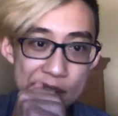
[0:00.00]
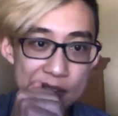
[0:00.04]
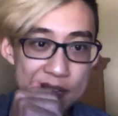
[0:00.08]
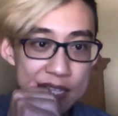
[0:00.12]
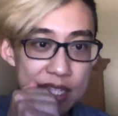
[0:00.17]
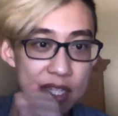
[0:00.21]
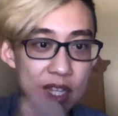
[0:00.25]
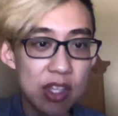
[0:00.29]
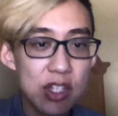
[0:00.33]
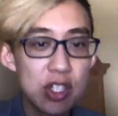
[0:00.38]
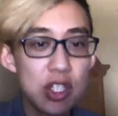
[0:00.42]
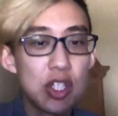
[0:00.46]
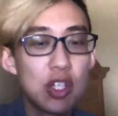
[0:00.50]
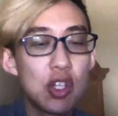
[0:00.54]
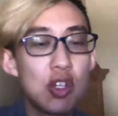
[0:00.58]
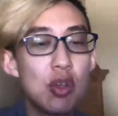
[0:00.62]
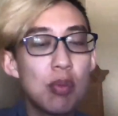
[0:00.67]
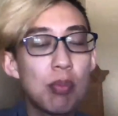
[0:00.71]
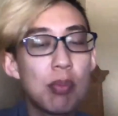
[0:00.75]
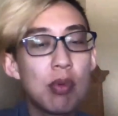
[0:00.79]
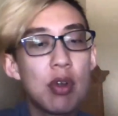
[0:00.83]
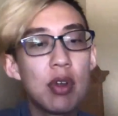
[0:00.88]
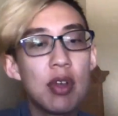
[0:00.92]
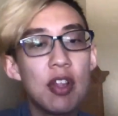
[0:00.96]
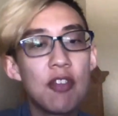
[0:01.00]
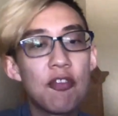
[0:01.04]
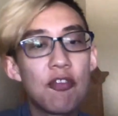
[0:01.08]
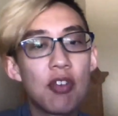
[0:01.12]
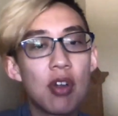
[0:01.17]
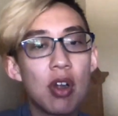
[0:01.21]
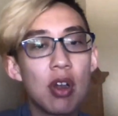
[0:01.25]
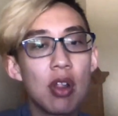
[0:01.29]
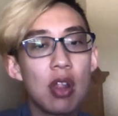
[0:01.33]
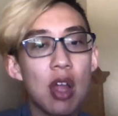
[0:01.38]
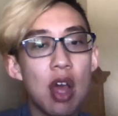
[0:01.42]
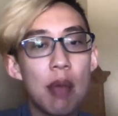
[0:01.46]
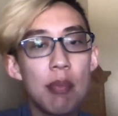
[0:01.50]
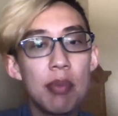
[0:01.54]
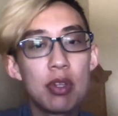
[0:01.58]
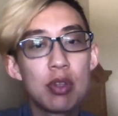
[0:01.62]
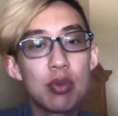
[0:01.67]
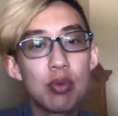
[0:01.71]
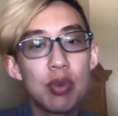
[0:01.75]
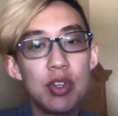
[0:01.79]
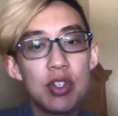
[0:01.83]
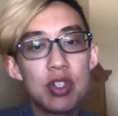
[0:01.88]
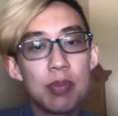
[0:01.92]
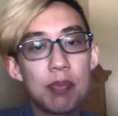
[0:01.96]
Does humor differ a lot
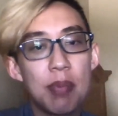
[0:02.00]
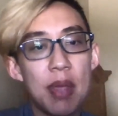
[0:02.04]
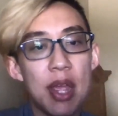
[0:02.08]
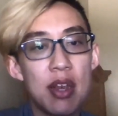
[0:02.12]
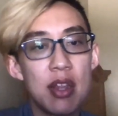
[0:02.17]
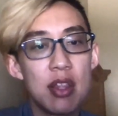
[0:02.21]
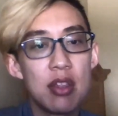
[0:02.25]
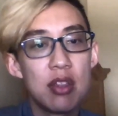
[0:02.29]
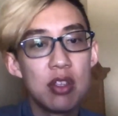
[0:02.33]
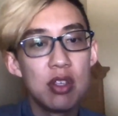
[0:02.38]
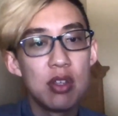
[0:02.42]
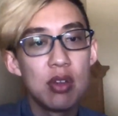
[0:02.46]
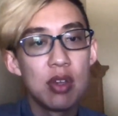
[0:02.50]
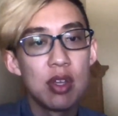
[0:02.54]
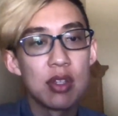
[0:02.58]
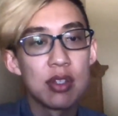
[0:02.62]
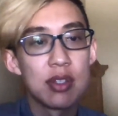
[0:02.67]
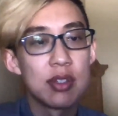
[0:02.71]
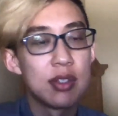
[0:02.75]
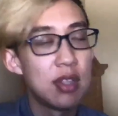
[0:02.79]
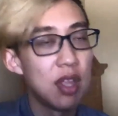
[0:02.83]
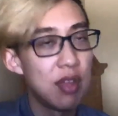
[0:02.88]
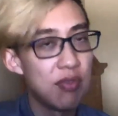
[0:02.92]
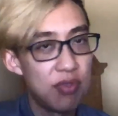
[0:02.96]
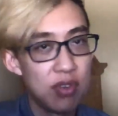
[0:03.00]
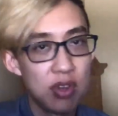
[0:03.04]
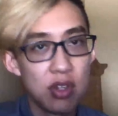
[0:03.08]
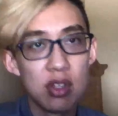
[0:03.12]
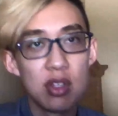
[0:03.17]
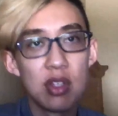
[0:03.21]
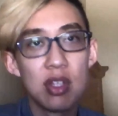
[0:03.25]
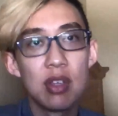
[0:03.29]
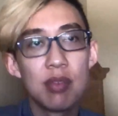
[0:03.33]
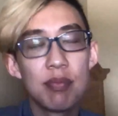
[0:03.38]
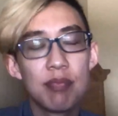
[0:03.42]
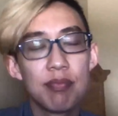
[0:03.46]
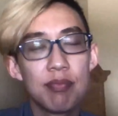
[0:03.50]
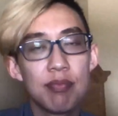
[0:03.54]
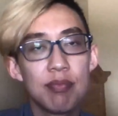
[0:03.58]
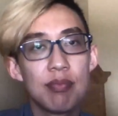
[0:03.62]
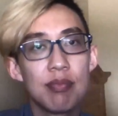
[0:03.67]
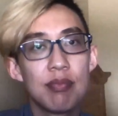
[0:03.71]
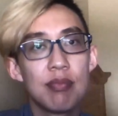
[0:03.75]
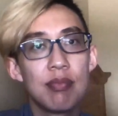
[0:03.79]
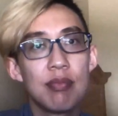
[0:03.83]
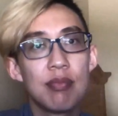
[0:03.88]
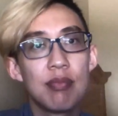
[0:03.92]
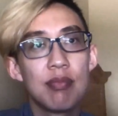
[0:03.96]
between Japan and the US? Definitely.
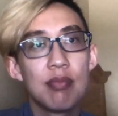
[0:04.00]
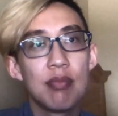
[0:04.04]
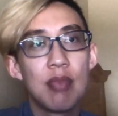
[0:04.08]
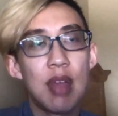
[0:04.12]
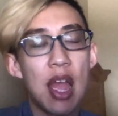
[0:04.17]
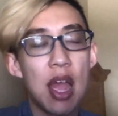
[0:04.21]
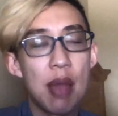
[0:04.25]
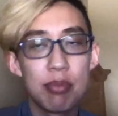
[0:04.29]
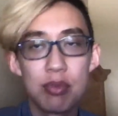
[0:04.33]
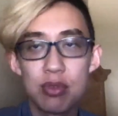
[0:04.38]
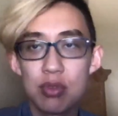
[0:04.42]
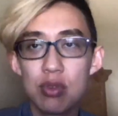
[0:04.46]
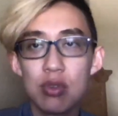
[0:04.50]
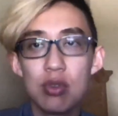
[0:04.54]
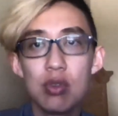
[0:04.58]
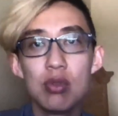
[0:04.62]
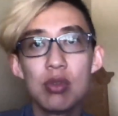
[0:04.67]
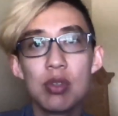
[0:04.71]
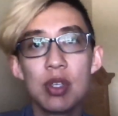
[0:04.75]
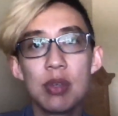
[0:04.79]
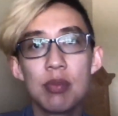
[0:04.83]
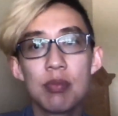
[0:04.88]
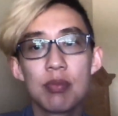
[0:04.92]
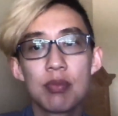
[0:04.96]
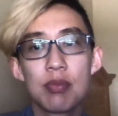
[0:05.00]
Absolutely.